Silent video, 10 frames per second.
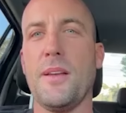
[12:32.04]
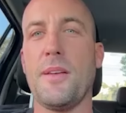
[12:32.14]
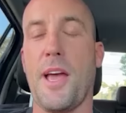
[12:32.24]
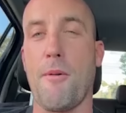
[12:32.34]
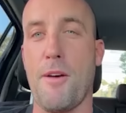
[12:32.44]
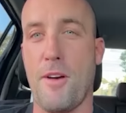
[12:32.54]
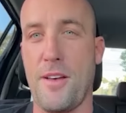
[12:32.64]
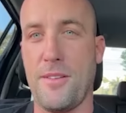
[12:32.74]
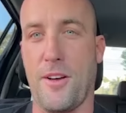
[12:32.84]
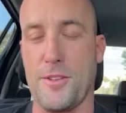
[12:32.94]

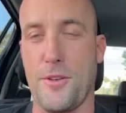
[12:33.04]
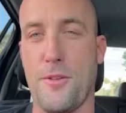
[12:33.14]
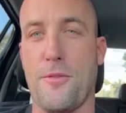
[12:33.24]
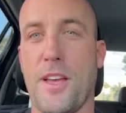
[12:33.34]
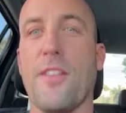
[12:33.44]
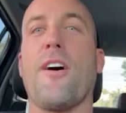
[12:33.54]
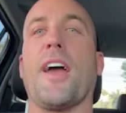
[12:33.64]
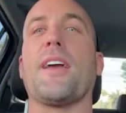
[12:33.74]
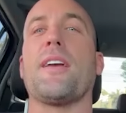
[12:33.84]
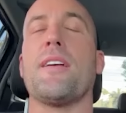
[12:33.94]
However, I do feel
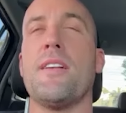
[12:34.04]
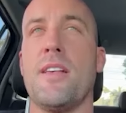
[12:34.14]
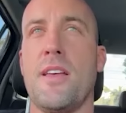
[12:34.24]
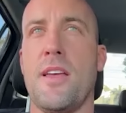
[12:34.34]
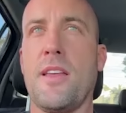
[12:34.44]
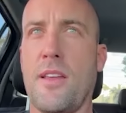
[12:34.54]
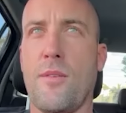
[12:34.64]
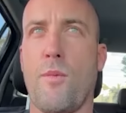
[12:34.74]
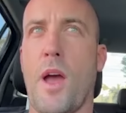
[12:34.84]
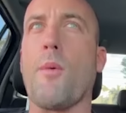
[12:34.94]
like
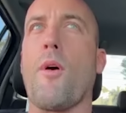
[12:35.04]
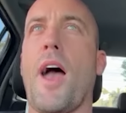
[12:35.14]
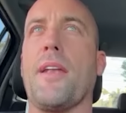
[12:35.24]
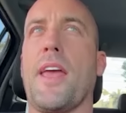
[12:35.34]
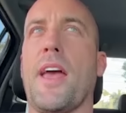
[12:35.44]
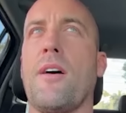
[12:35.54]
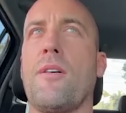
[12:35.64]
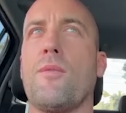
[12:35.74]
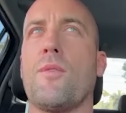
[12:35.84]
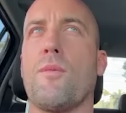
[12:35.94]
where we're at
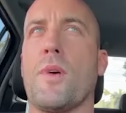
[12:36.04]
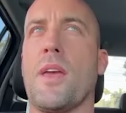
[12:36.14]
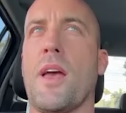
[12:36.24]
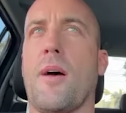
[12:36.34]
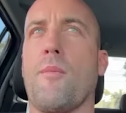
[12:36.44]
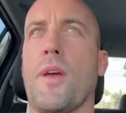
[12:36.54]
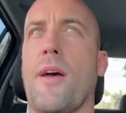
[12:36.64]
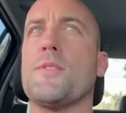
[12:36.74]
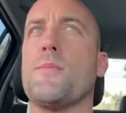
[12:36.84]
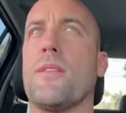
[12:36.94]
now, we
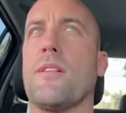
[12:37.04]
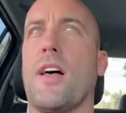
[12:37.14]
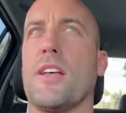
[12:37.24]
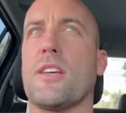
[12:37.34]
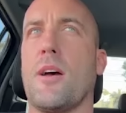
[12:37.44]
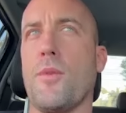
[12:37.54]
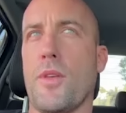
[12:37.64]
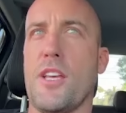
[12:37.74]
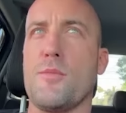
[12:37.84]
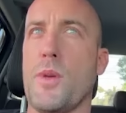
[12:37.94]
have spent the last couple
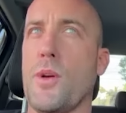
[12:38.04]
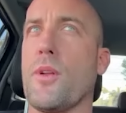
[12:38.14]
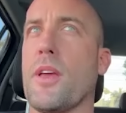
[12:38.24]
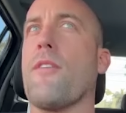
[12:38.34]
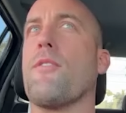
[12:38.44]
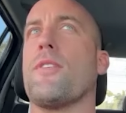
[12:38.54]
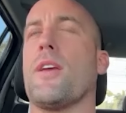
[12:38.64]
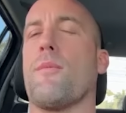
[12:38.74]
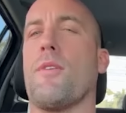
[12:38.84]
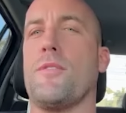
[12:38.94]
of years building
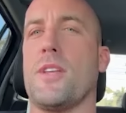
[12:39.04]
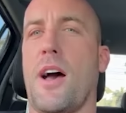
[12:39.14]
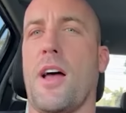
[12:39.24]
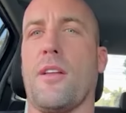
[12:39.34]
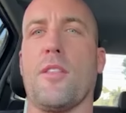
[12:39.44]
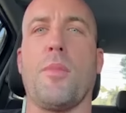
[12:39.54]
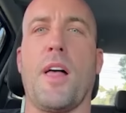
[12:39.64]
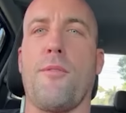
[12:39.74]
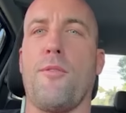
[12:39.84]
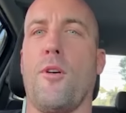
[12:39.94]
everything we've done and the
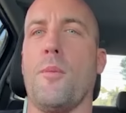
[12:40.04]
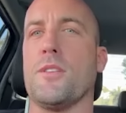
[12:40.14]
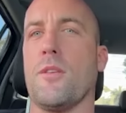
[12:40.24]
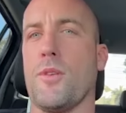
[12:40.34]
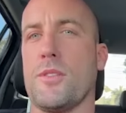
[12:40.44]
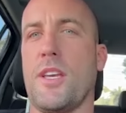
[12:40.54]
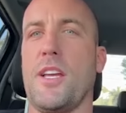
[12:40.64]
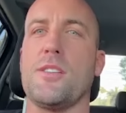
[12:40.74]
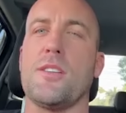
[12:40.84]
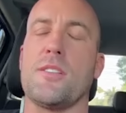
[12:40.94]
platforms and the
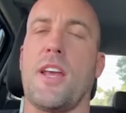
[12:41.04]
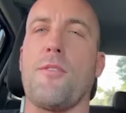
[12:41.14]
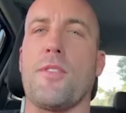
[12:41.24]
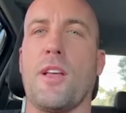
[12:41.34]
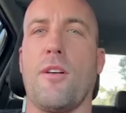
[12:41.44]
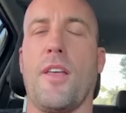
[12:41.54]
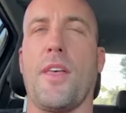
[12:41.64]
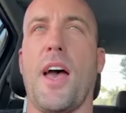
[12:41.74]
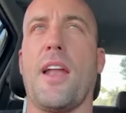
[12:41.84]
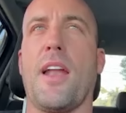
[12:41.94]
procedures and everything like
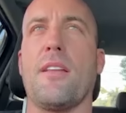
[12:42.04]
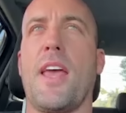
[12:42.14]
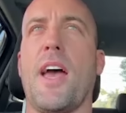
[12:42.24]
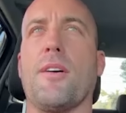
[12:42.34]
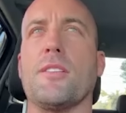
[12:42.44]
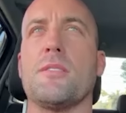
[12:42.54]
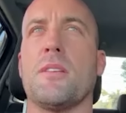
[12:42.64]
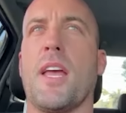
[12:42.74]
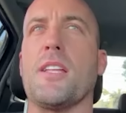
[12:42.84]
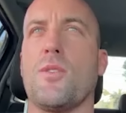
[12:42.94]
that. And now
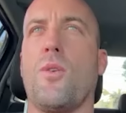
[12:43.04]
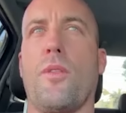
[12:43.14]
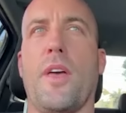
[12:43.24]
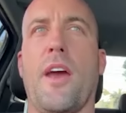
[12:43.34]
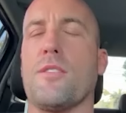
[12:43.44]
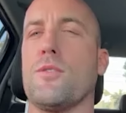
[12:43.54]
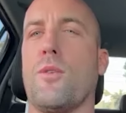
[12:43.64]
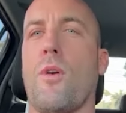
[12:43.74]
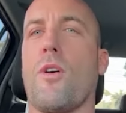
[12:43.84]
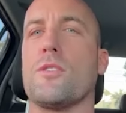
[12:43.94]
it's all there. It's all
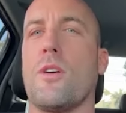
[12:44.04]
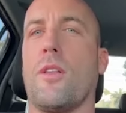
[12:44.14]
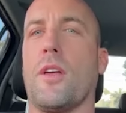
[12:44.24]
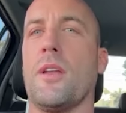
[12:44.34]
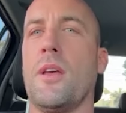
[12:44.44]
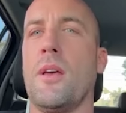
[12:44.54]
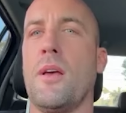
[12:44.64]
rock solid.